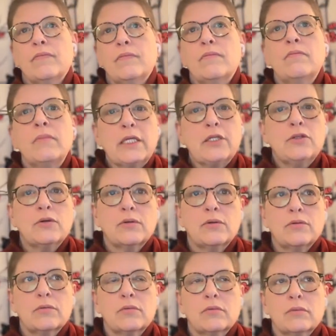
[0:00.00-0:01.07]

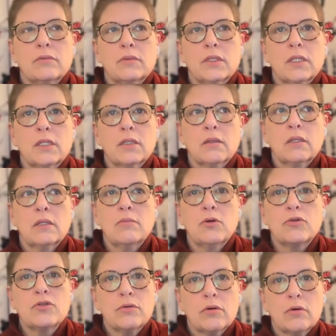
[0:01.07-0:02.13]
mental,
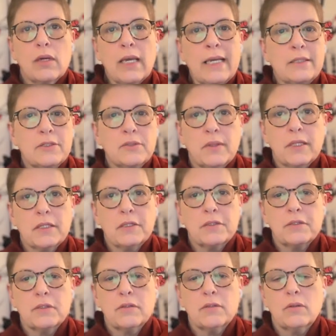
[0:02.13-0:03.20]
emotional
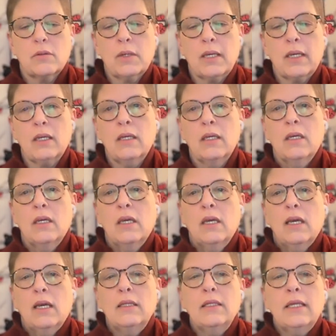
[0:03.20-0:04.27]
aspect. Okay.
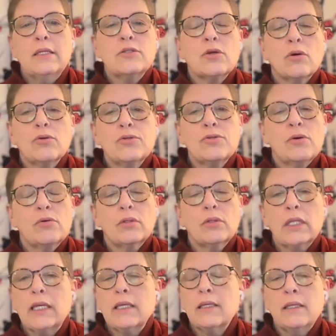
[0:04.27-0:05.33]
And that's also
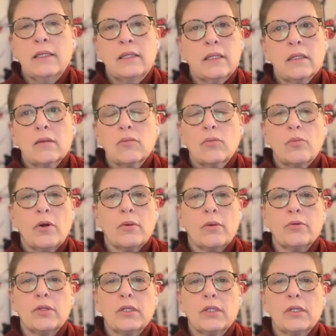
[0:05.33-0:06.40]
like eating
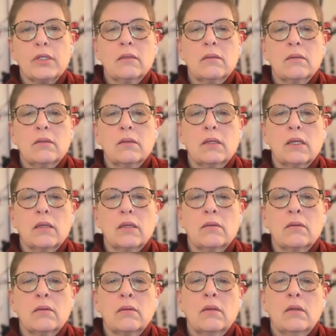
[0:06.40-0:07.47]
properly. Yeah.
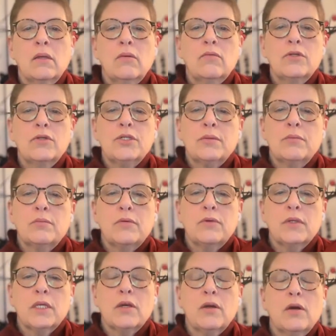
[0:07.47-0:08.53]
Which can be
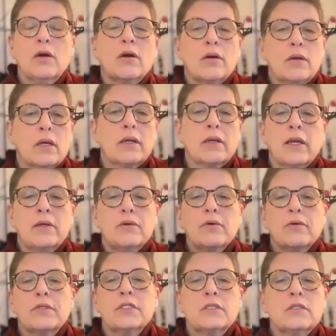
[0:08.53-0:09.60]
really hard. I
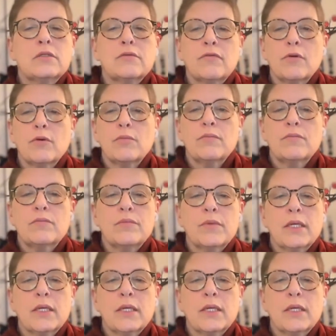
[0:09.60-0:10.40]
know this from